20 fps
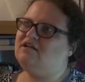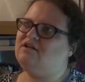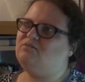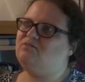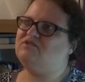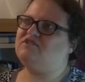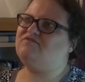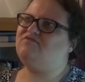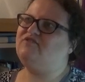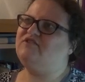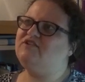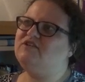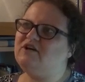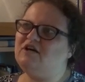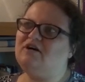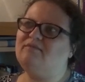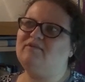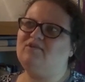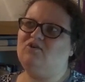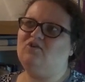was
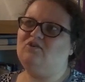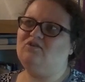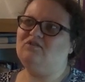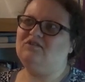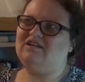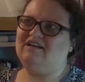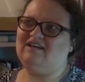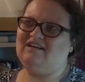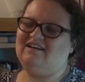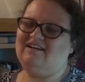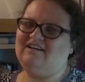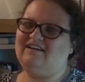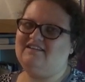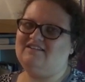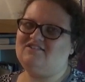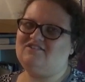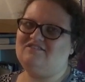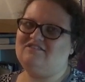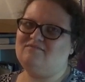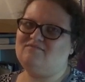phenomenal in
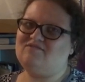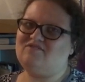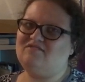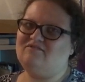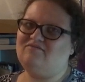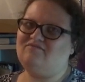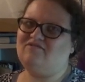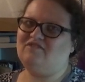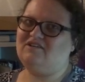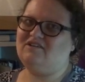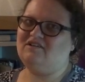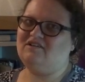terms of